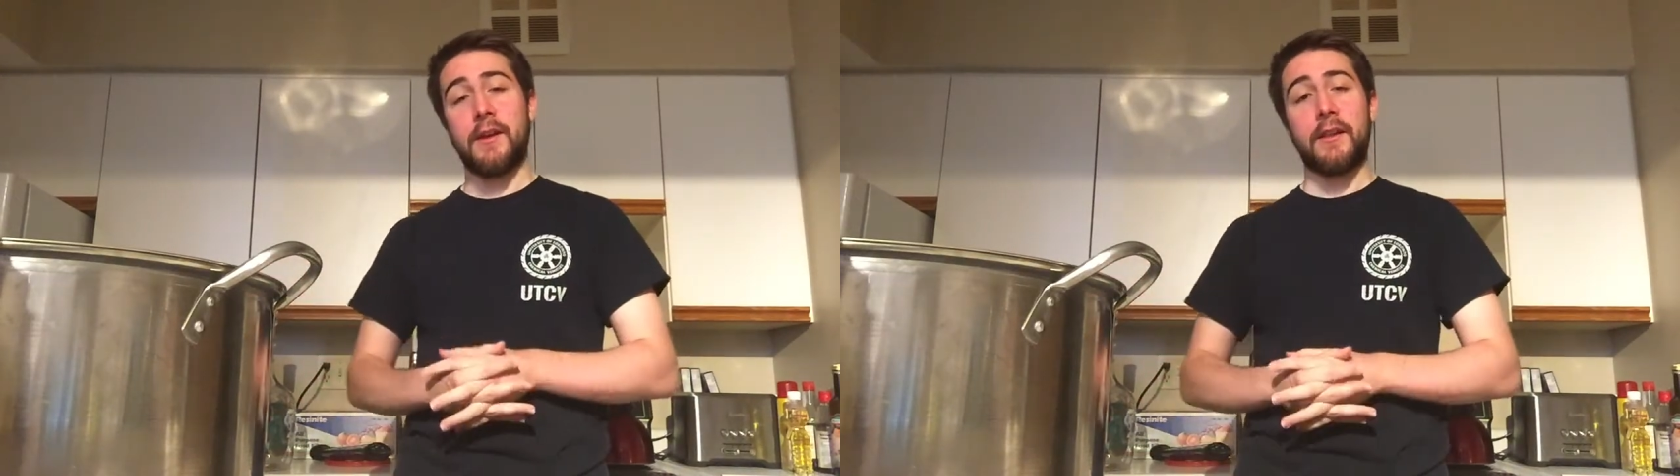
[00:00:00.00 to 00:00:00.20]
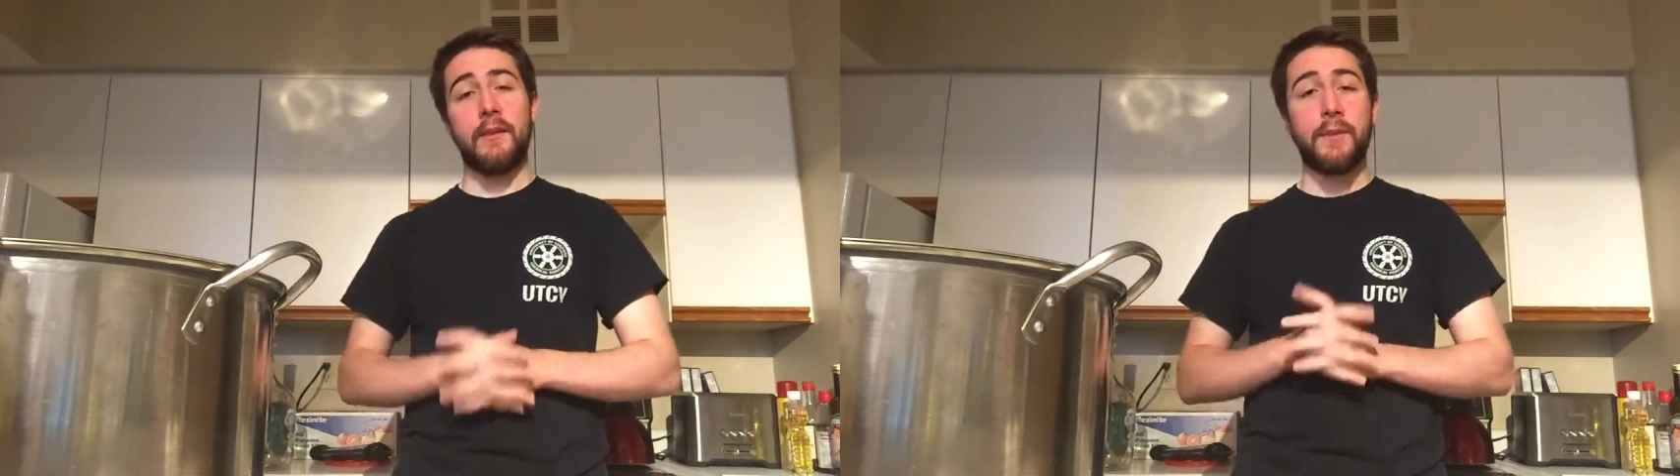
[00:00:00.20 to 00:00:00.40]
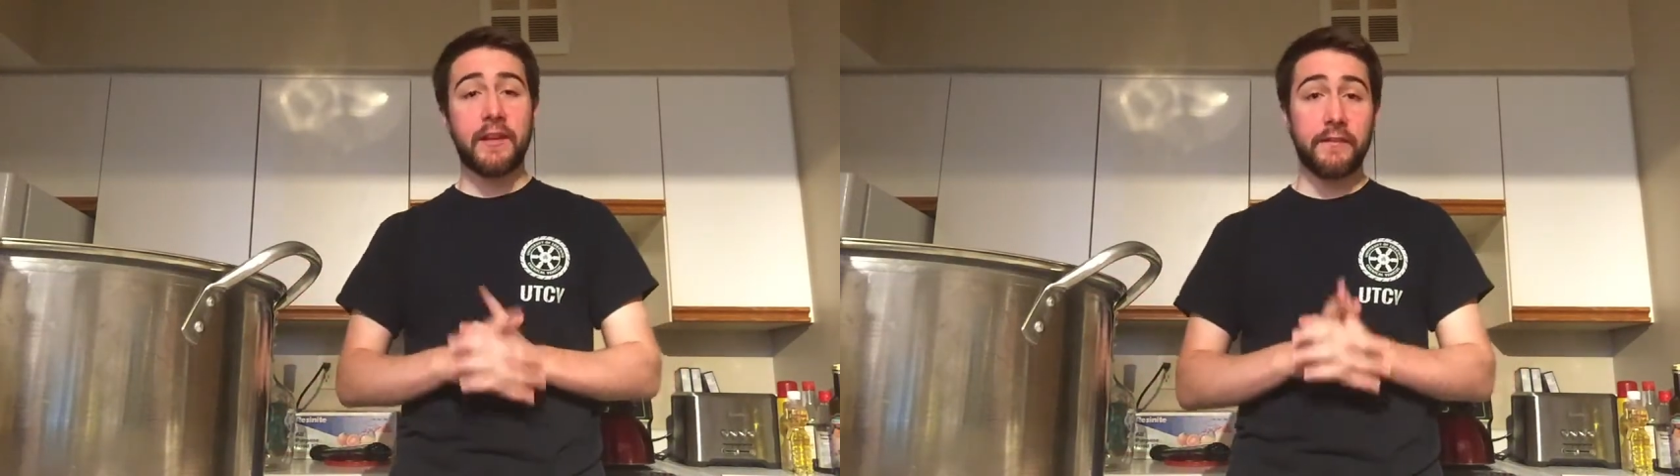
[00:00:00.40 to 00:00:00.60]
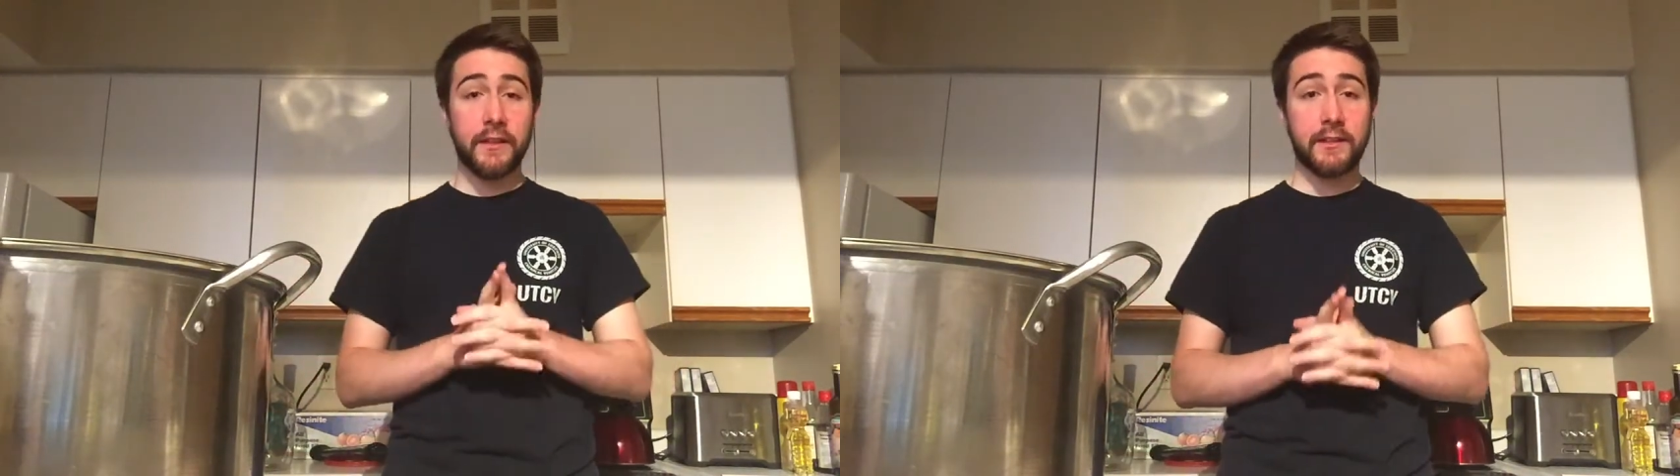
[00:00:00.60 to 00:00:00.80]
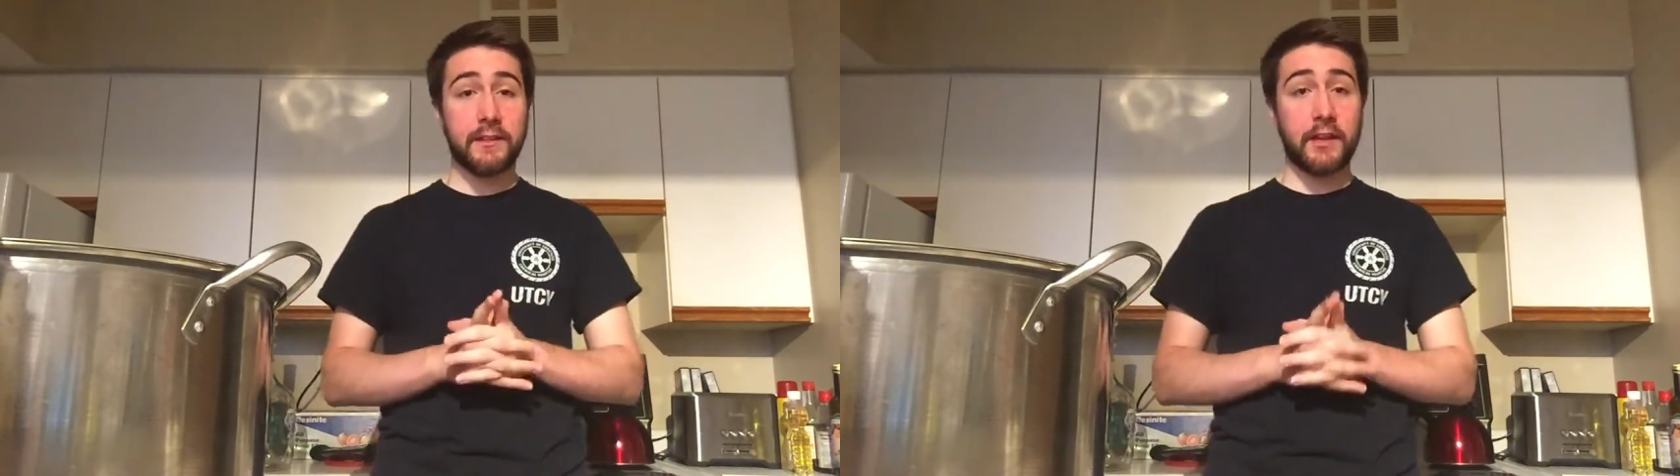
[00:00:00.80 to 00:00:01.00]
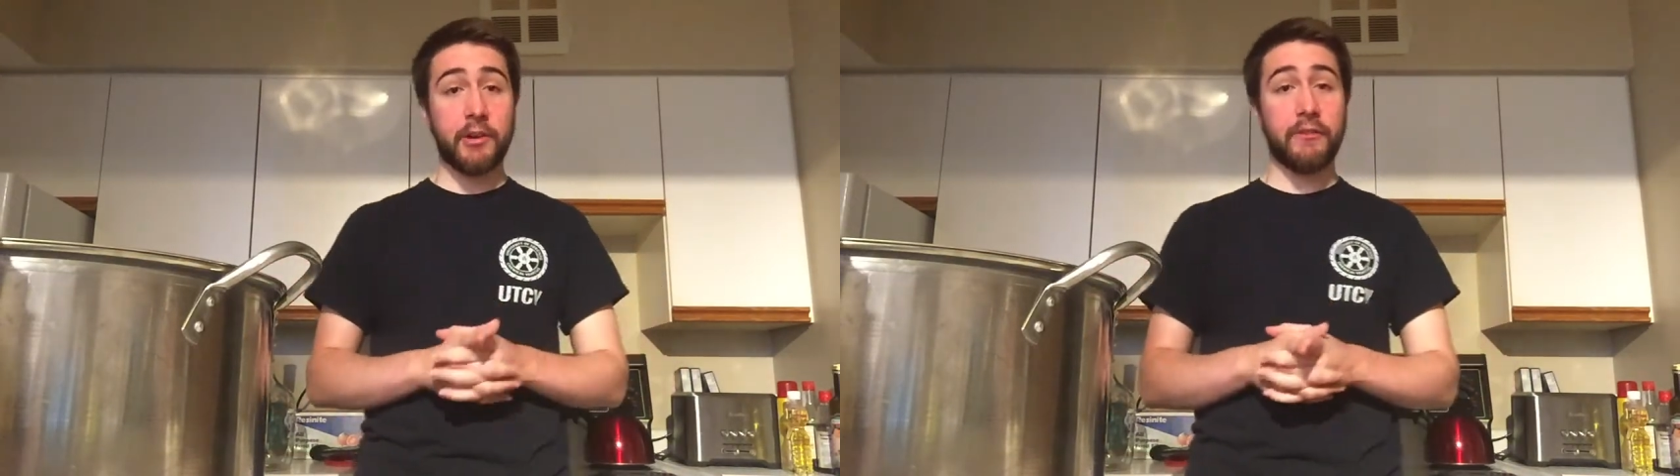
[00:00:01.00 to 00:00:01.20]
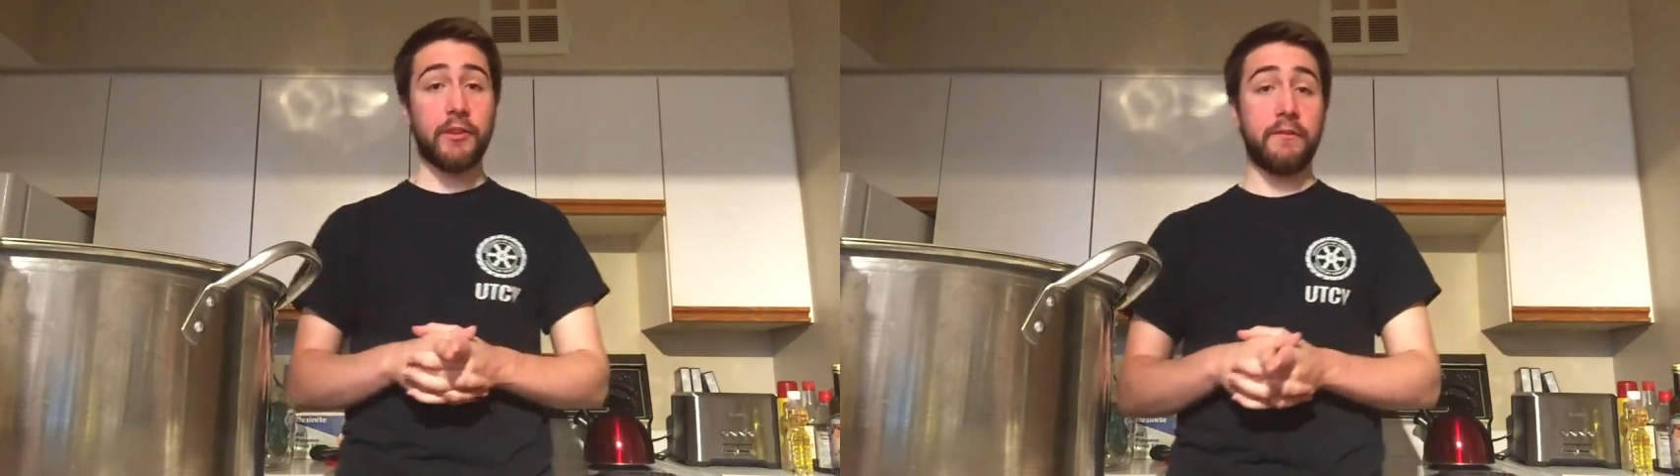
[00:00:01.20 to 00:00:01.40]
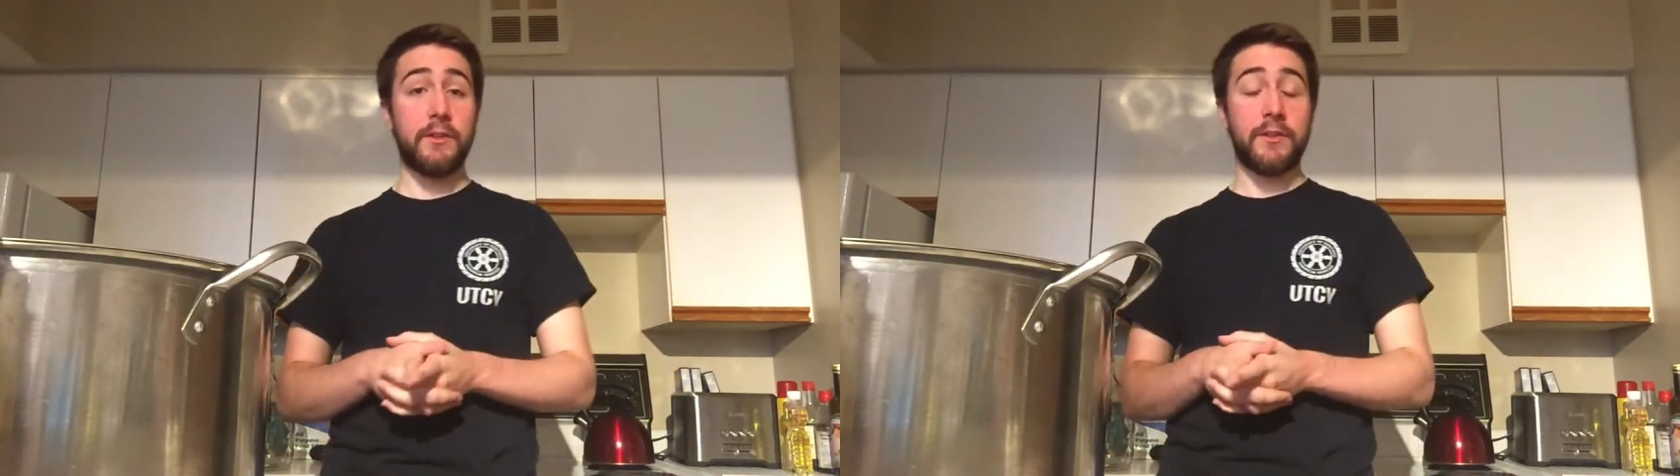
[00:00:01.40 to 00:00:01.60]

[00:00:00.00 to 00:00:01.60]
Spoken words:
The benefits, however, of